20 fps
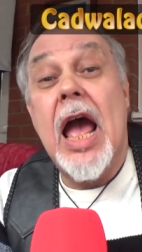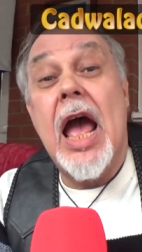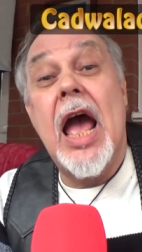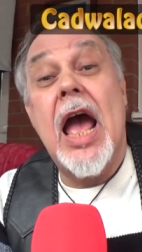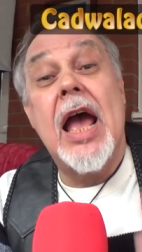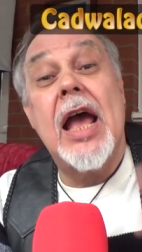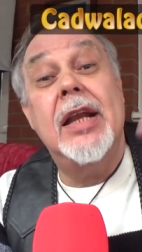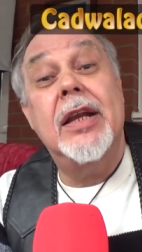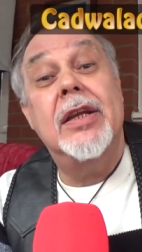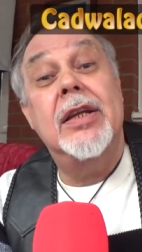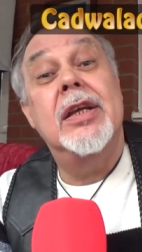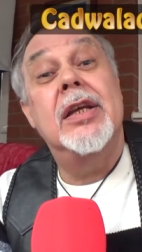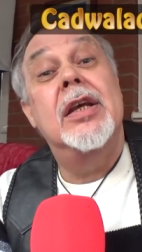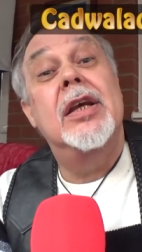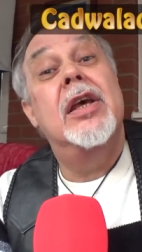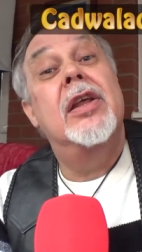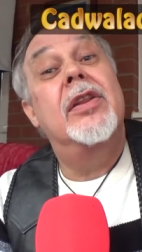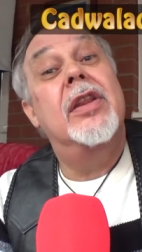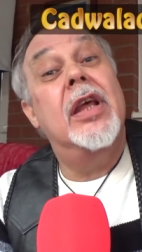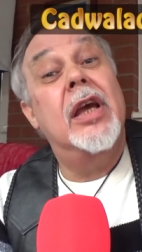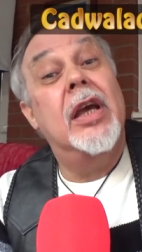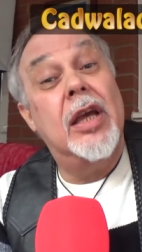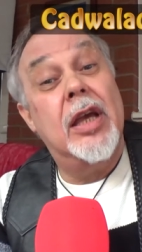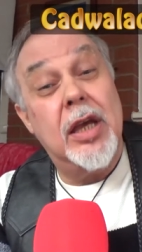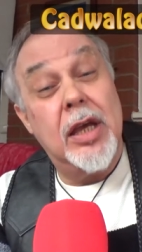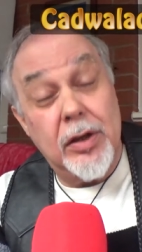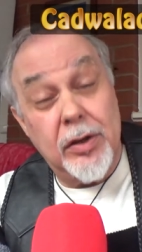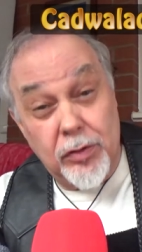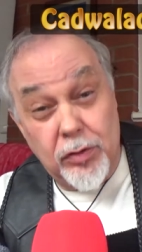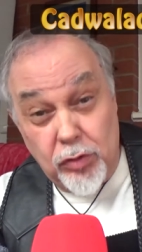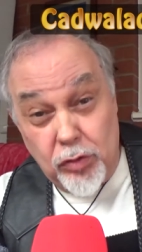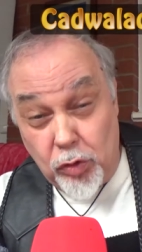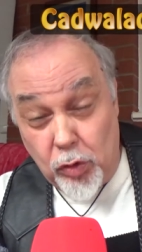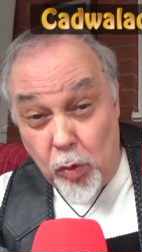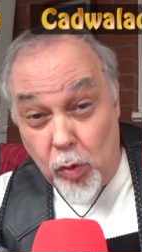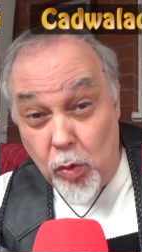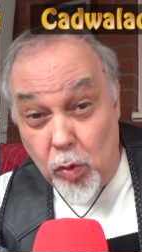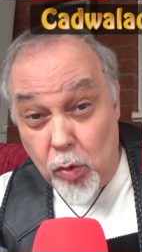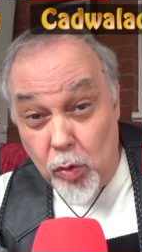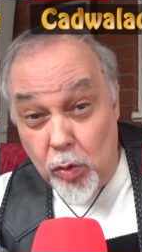and the
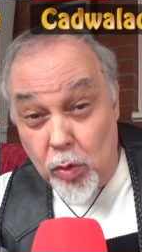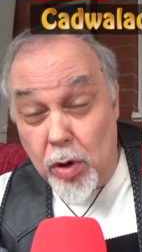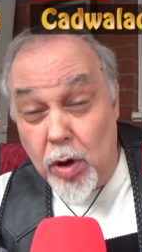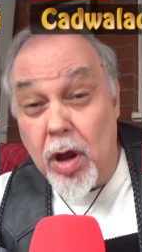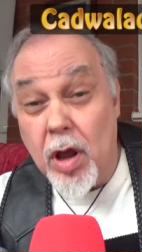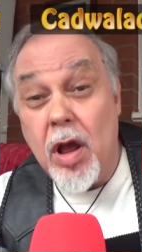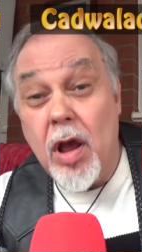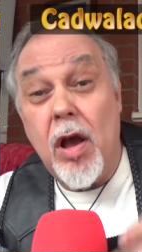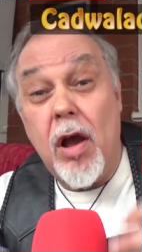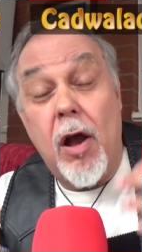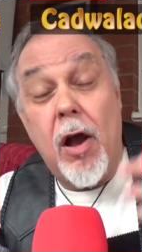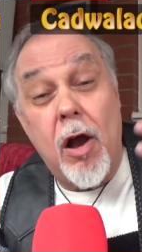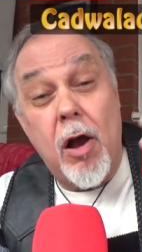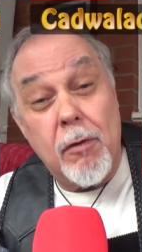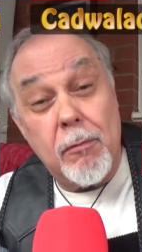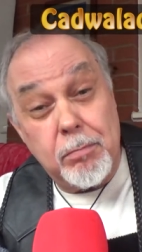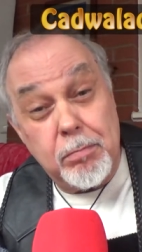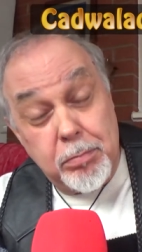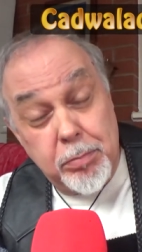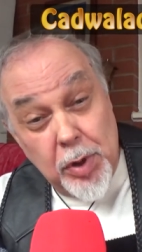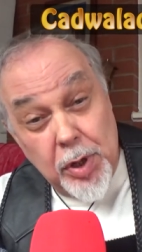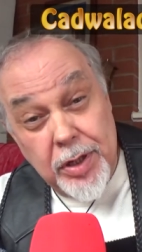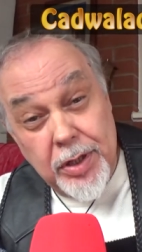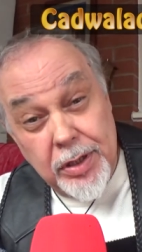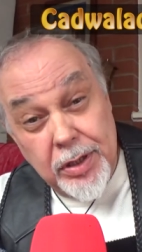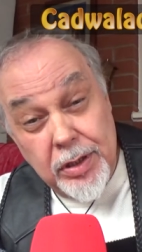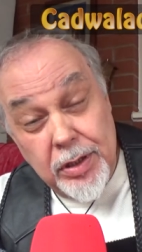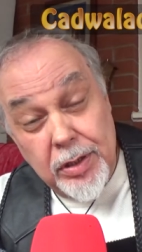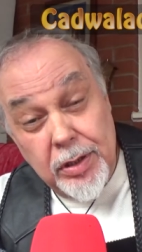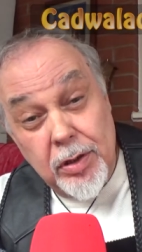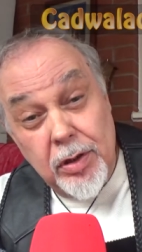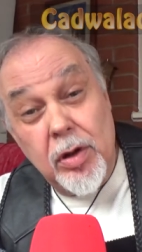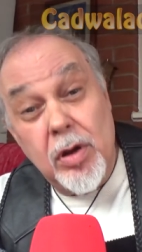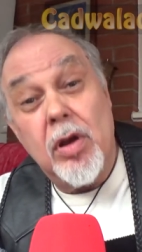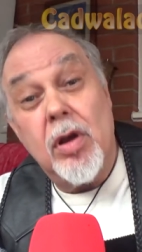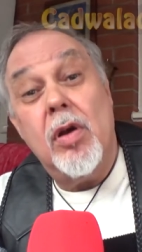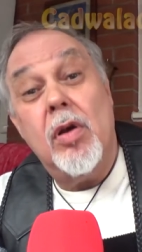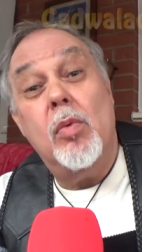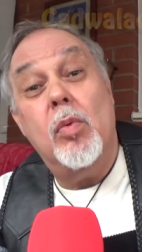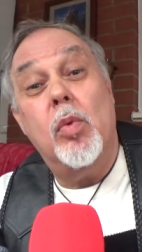control of Britain
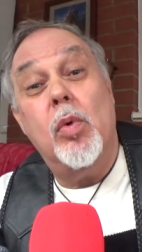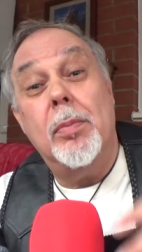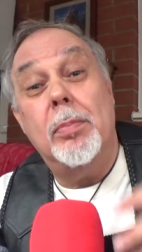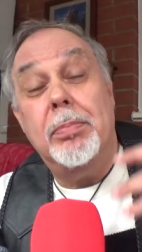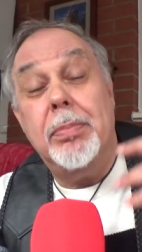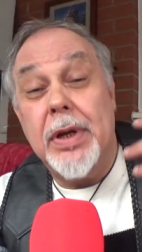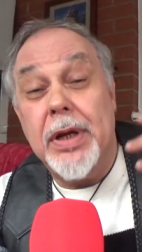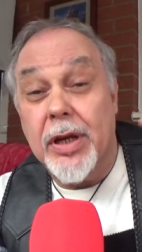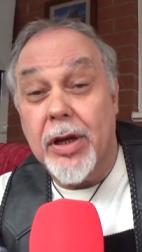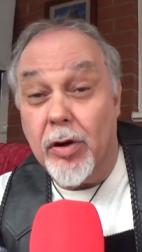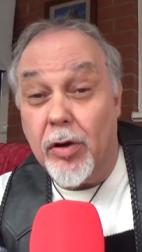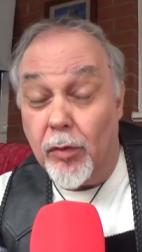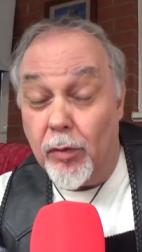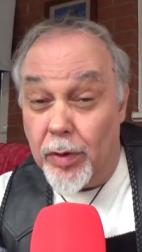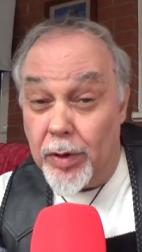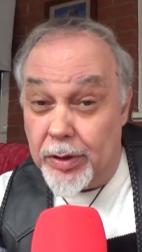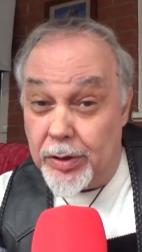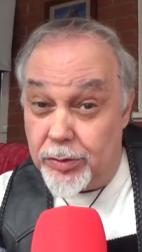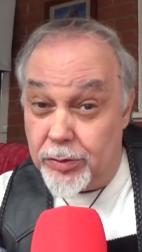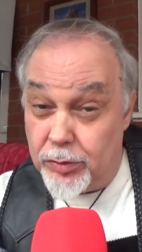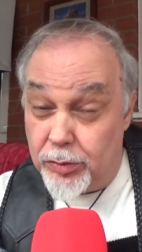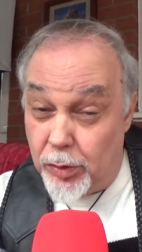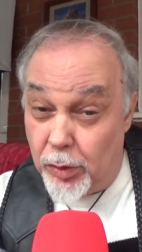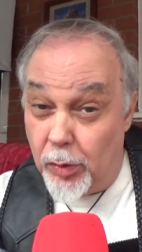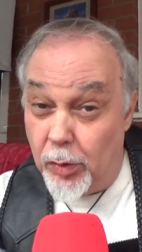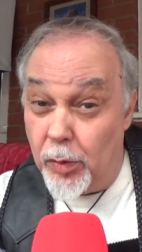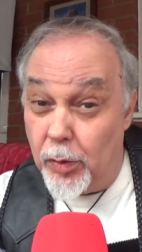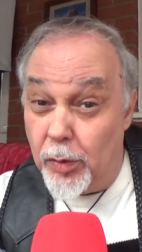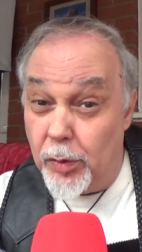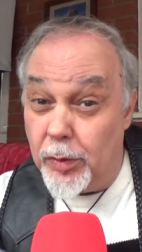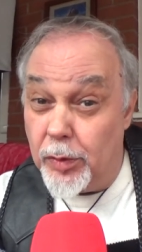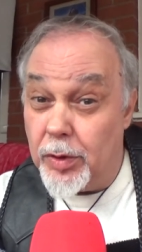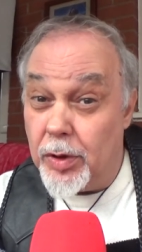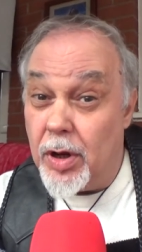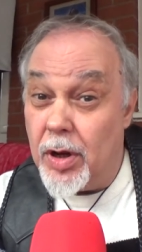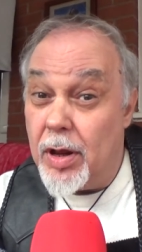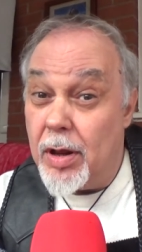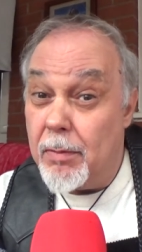would be returned